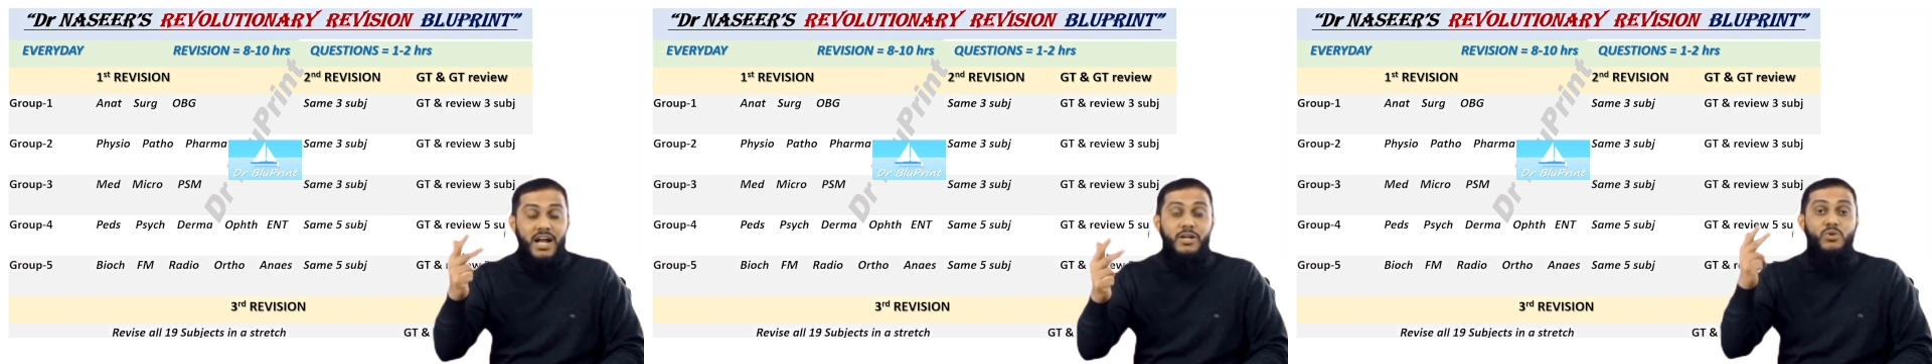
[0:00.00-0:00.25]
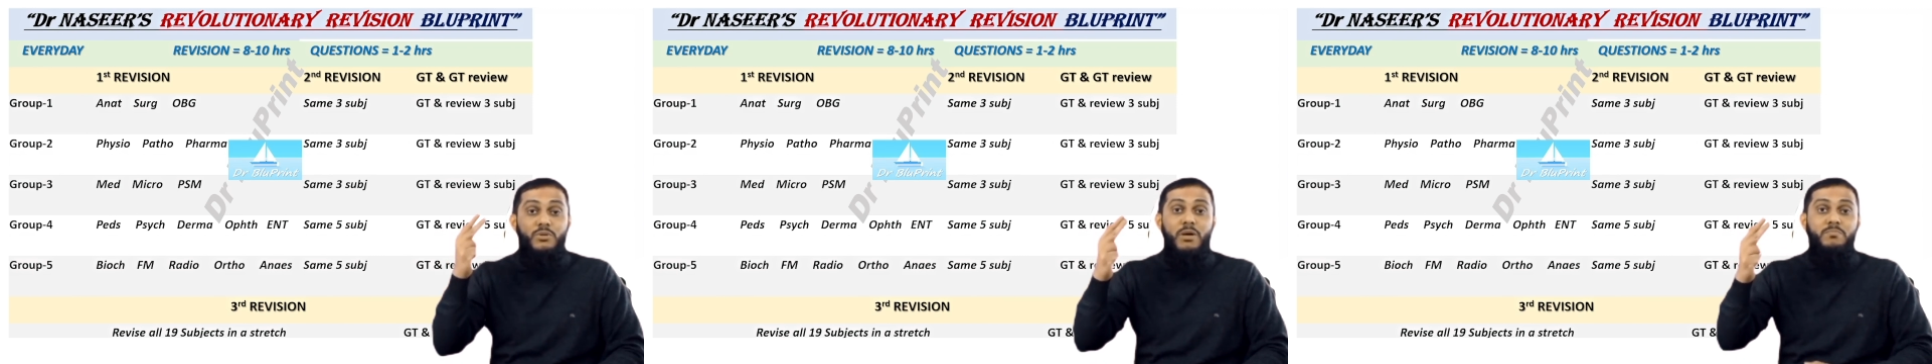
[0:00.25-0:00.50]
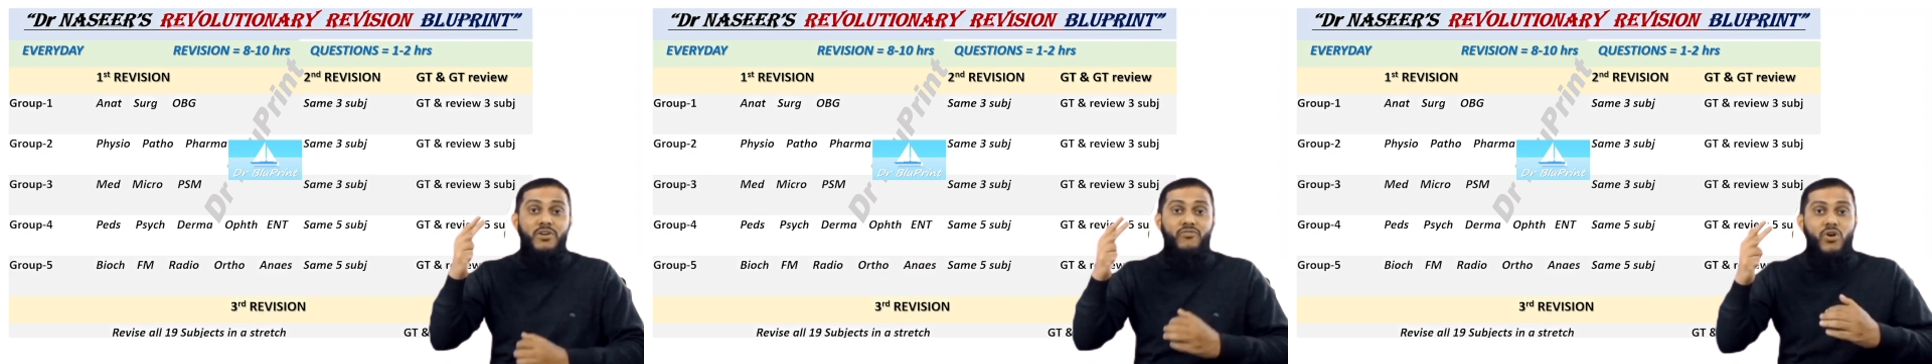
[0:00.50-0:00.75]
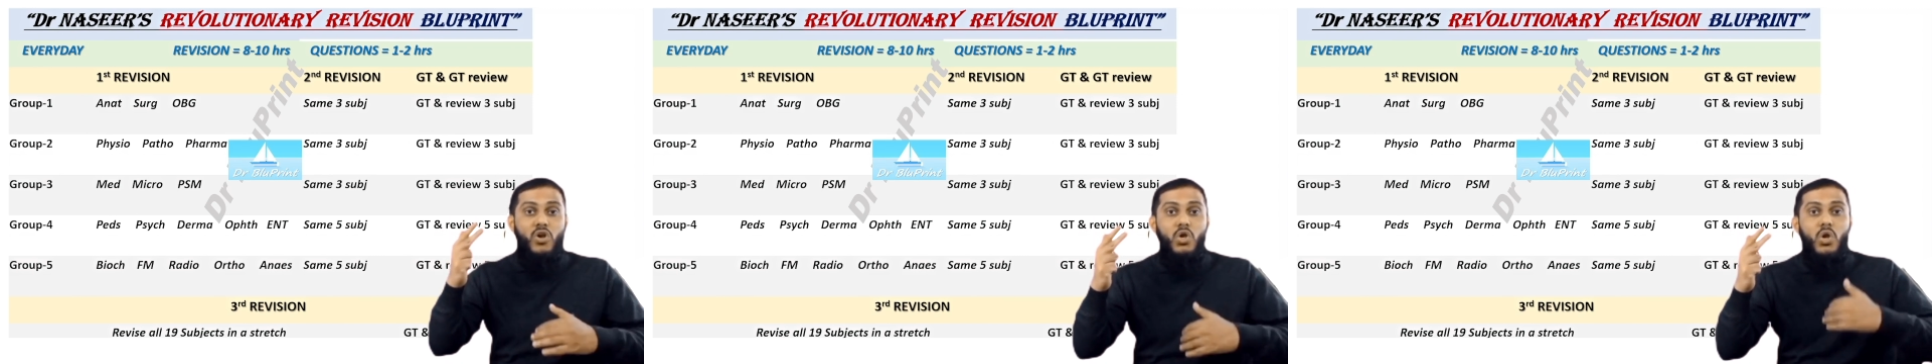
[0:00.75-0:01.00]
And you remember
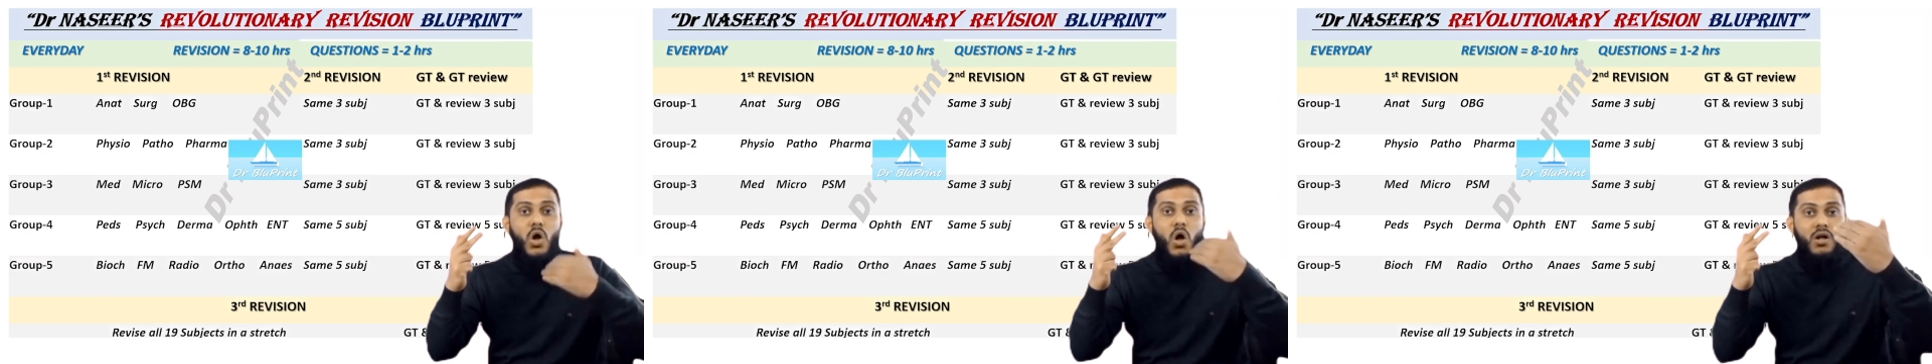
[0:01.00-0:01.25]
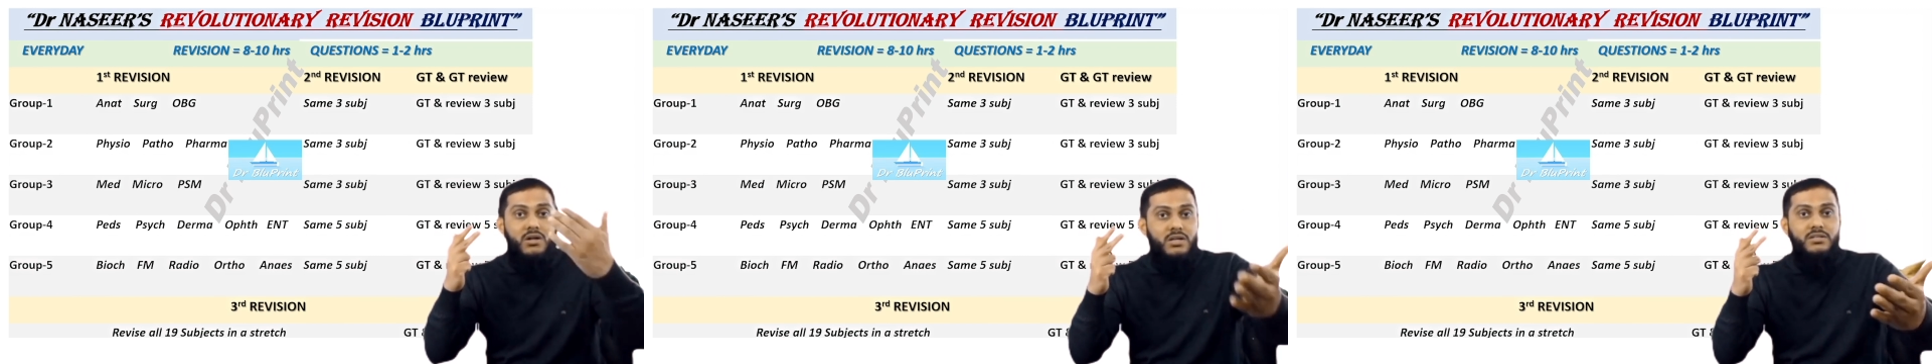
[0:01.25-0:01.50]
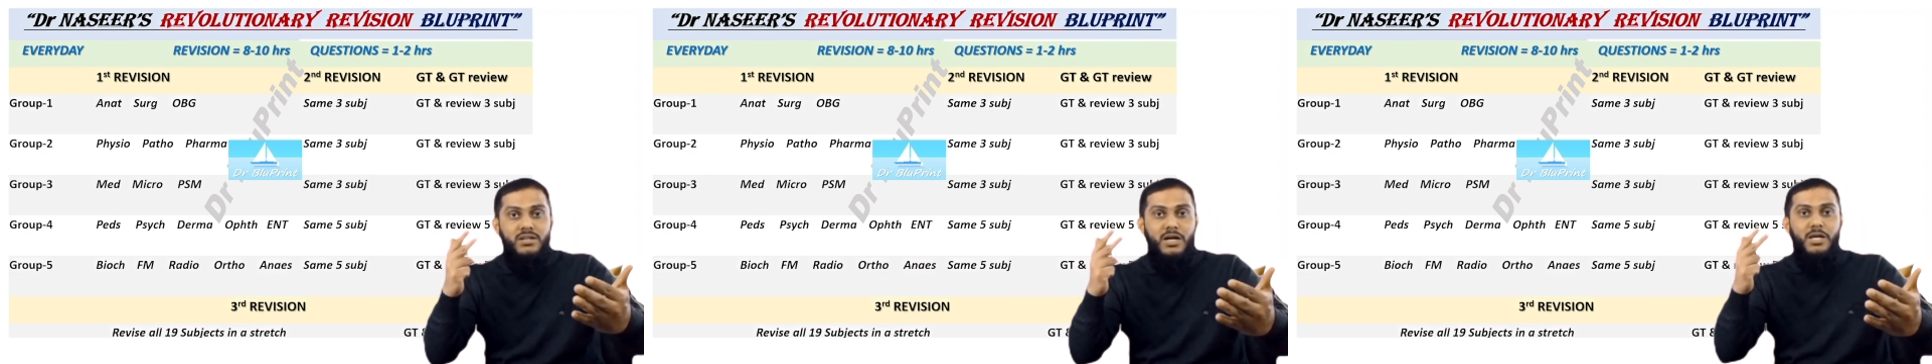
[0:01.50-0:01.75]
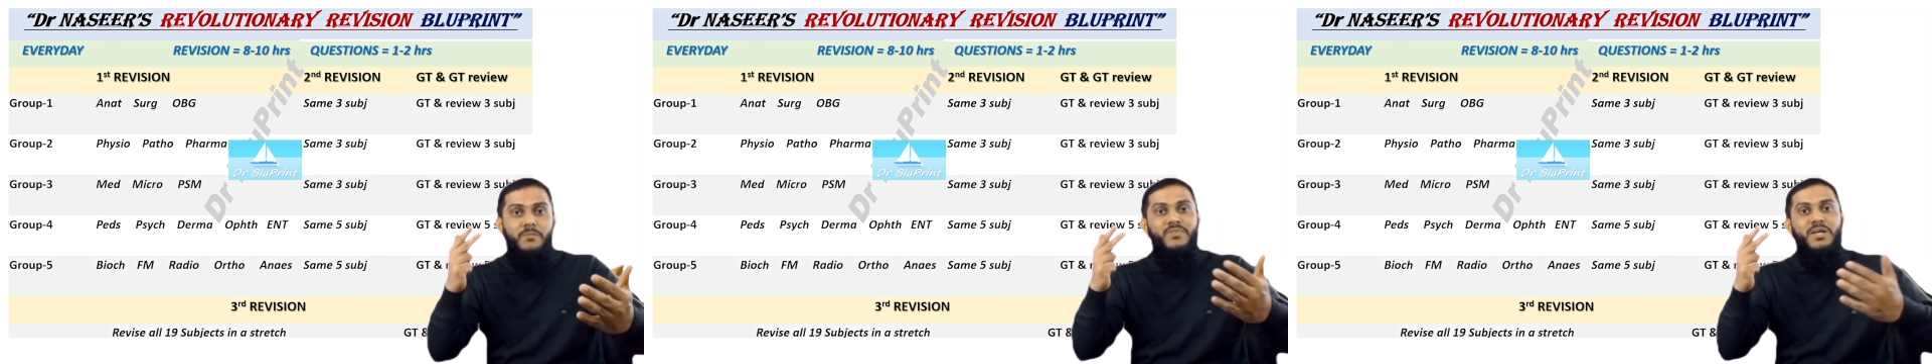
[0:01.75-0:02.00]
for longer
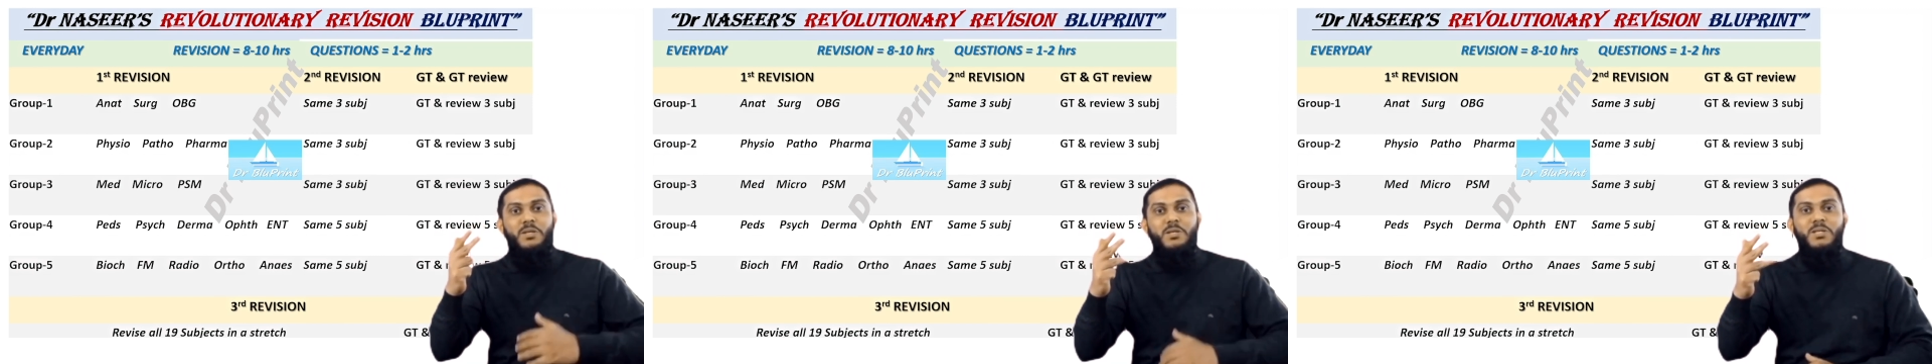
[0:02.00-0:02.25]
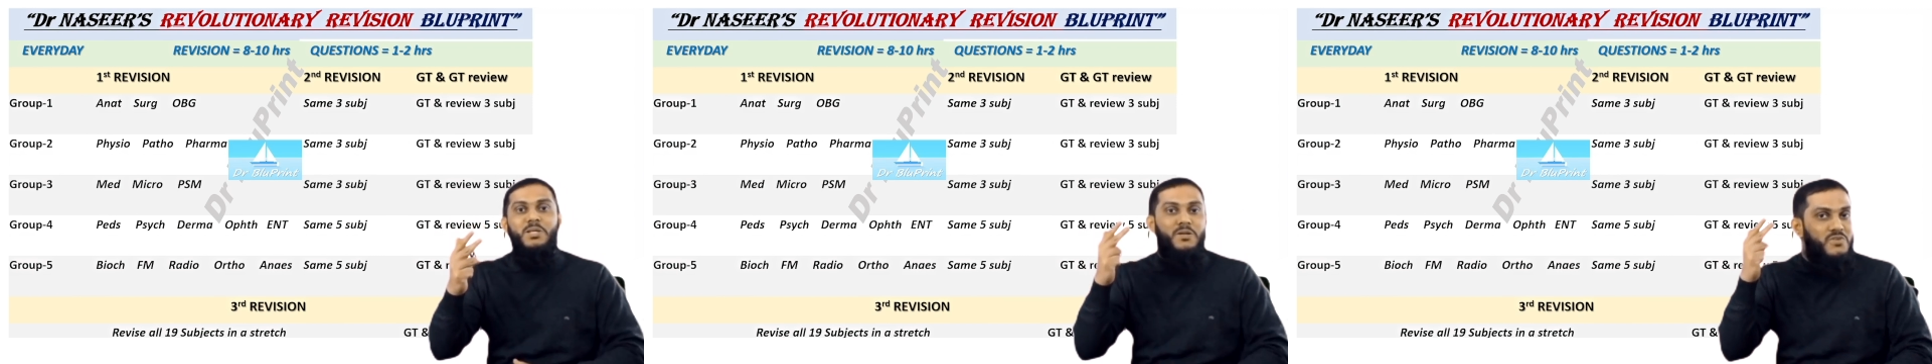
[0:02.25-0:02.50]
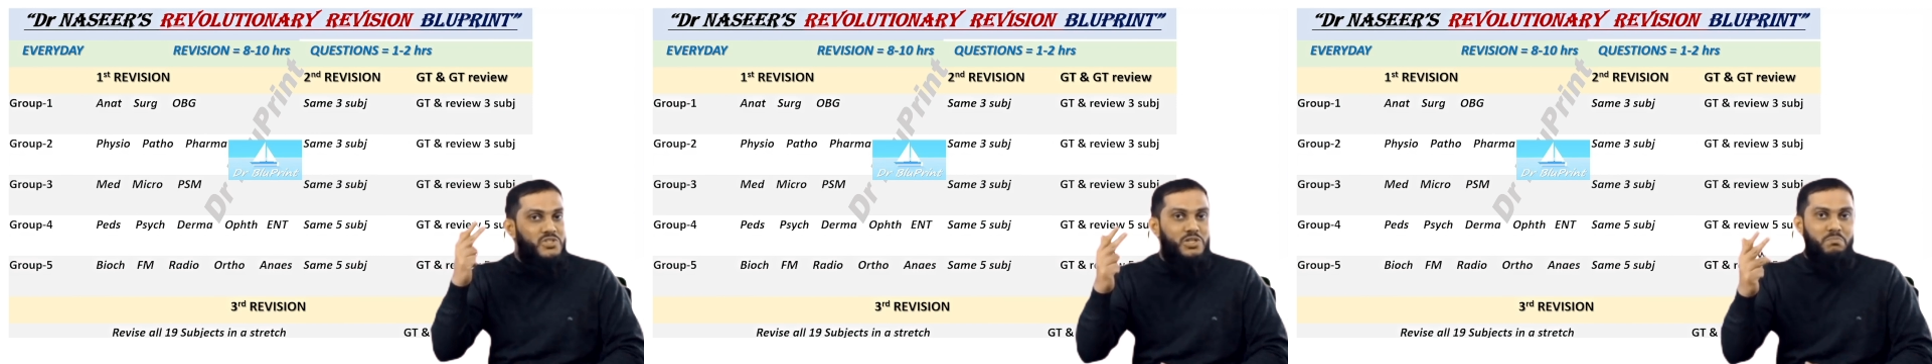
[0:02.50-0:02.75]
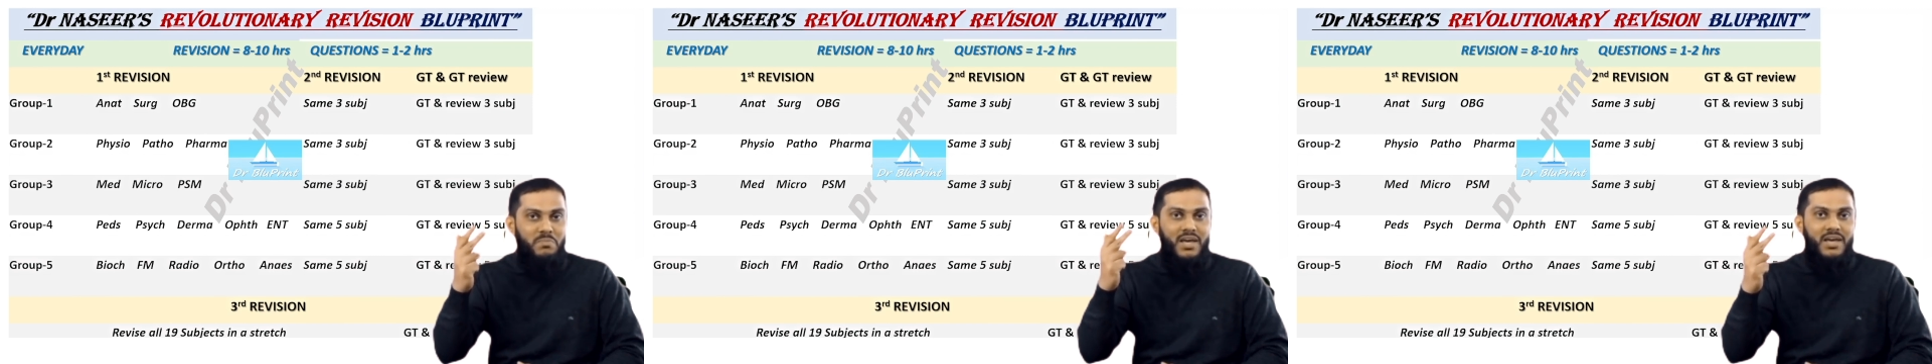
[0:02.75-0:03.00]
time than any other
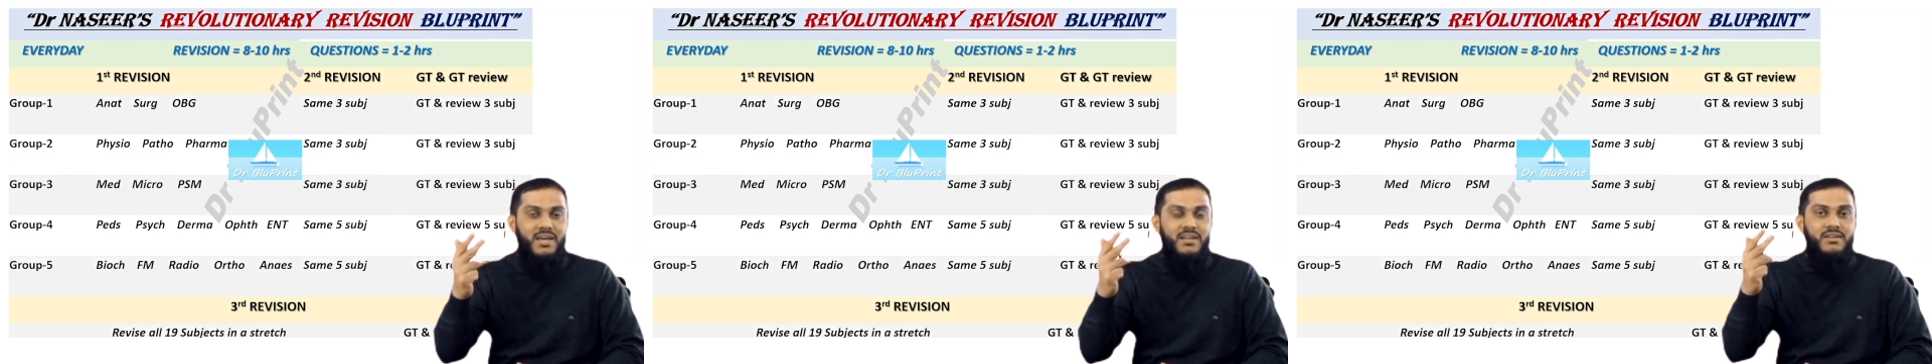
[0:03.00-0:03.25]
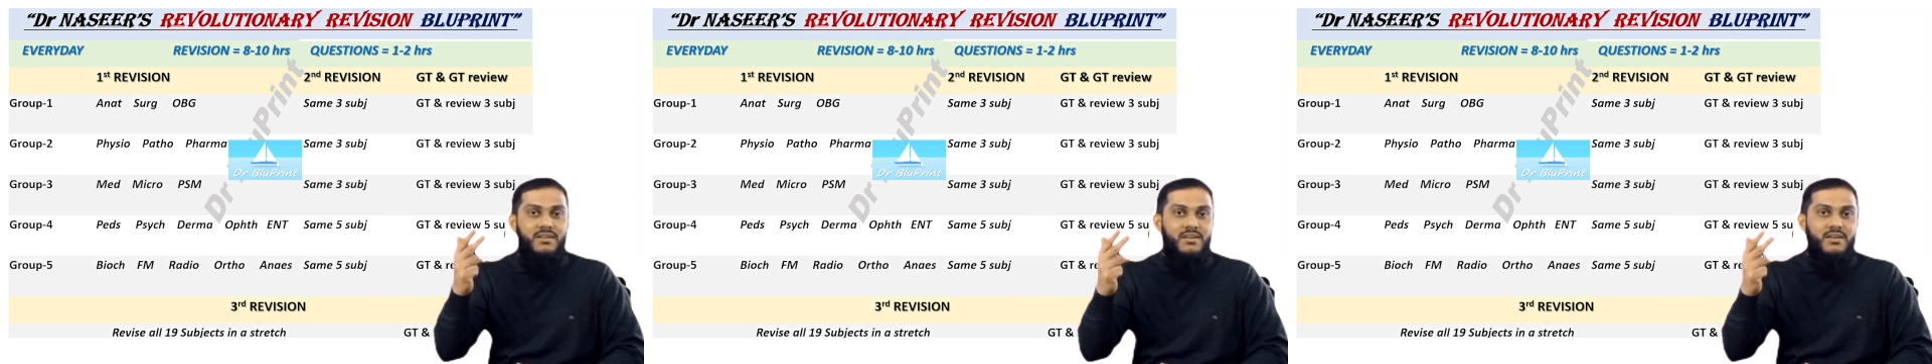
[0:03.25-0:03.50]
revision plan.